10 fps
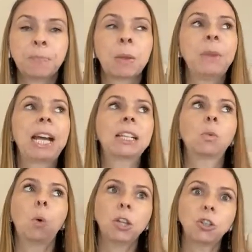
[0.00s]
Because
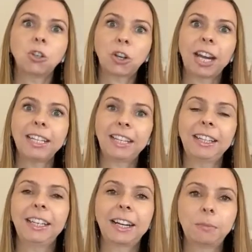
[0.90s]
once you're trying to
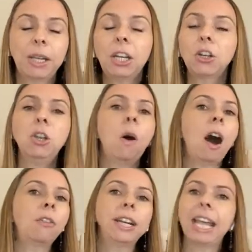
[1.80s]
clean it up later, you
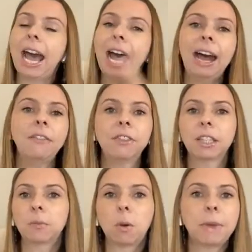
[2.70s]
already have
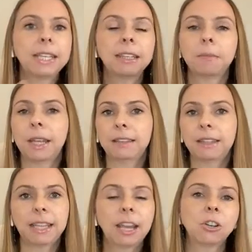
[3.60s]
this momentum and
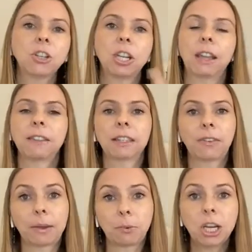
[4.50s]
energy and this
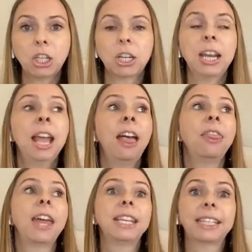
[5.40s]
vibration
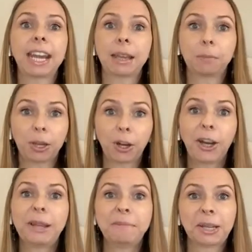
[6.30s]
that is getting bigger
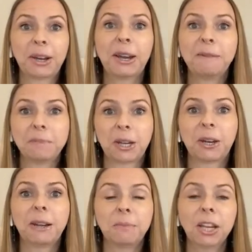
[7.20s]
and bigger and bigger
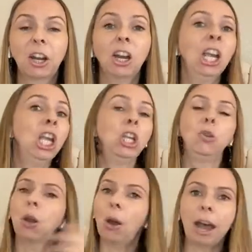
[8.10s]
and bigger. You
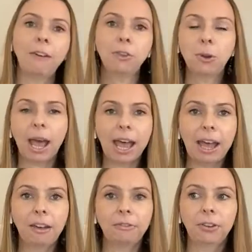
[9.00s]
know how
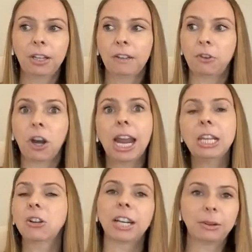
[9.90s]
if you're
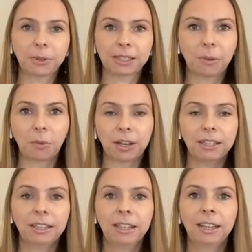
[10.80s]
angry with
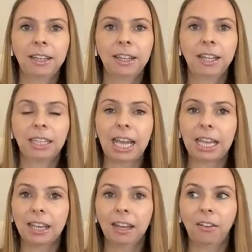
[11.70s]
someone,
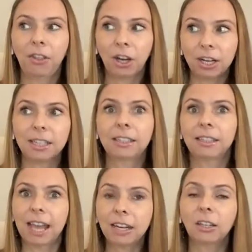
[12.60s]

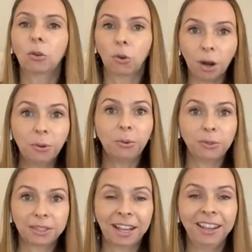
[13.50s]
that grows.